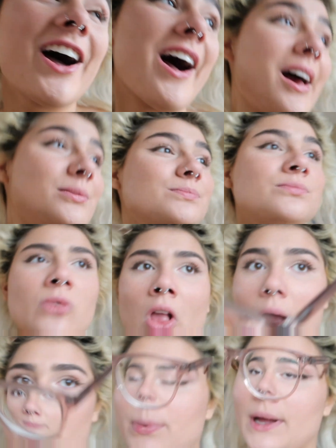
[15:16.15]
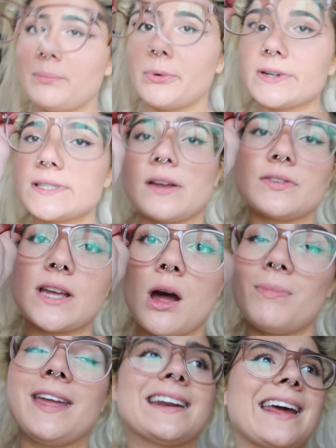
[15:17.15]
Um, but more stuff's
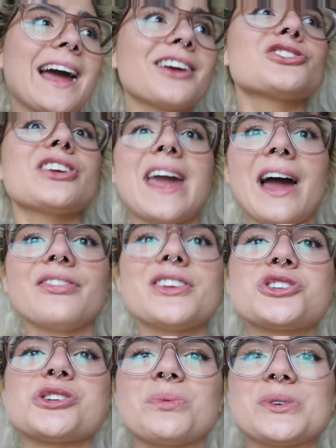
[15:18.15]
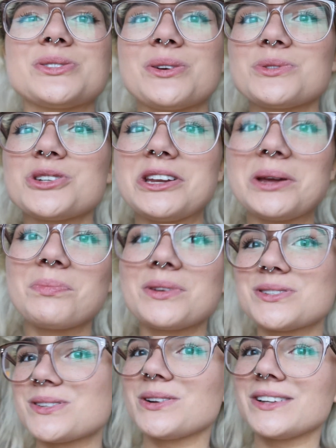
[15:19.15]
coming. And actually half this shit was so cheap.
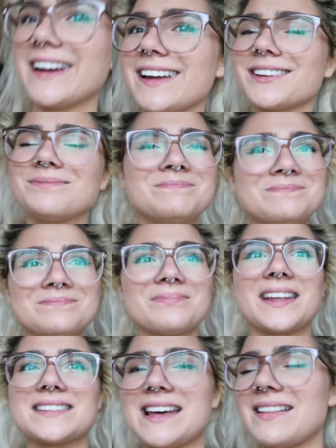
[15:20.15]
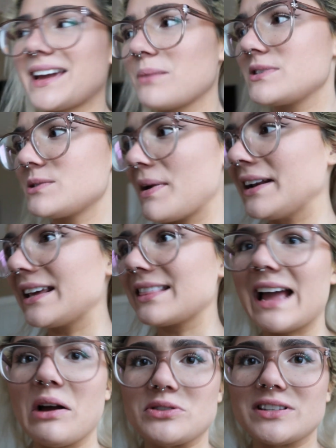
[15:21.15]
So like, it's not like I'm spending
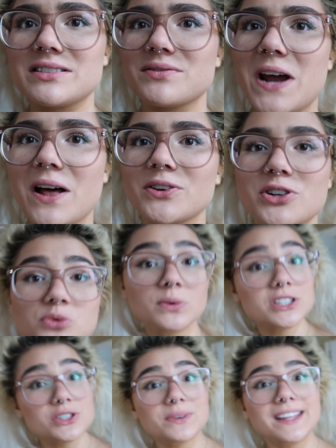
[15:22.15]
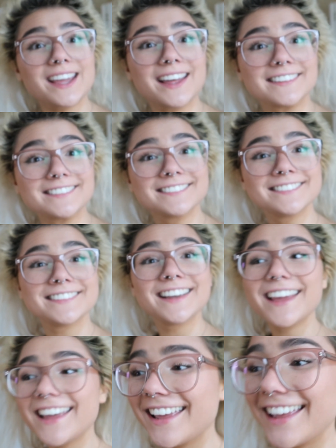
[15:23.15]
thousands of dollars, which is really good.
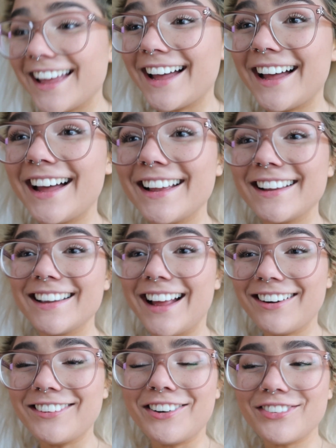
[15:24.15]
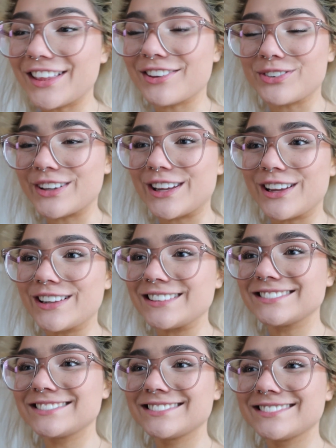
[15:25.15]
Uh, I don't know if that's really
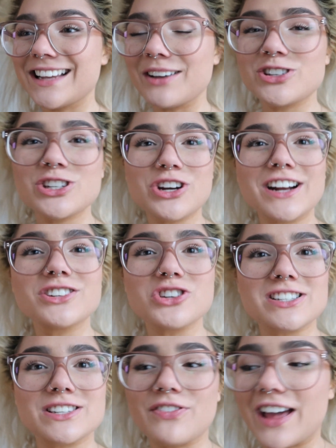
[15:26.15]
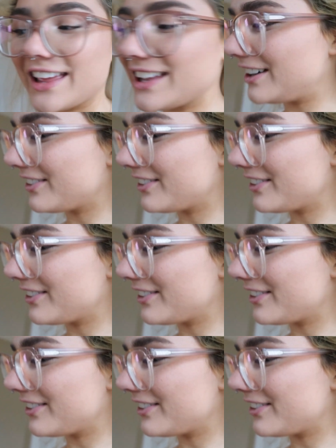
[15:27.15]
good. I'm just trying to justify it.